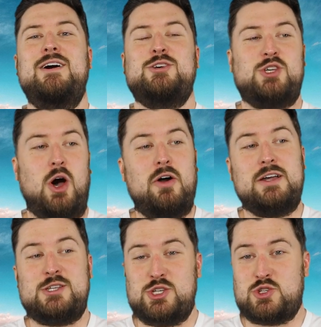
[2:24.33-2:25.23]
Saul
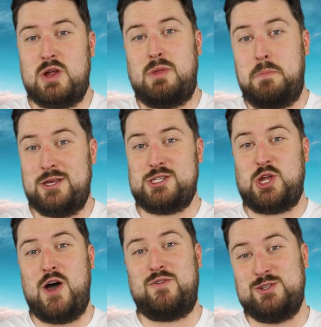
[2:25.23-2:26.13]
gets extremely pissed
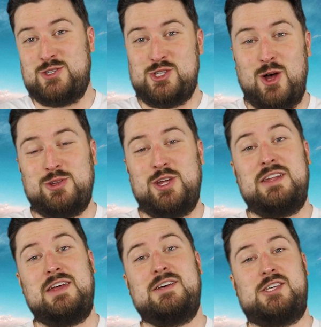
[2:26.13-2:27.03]
off and insulted
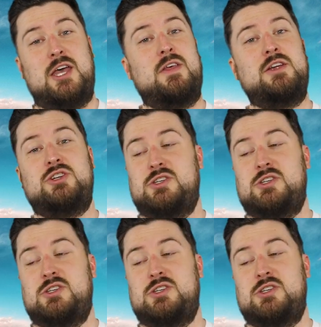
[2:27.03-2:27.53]
at this, and then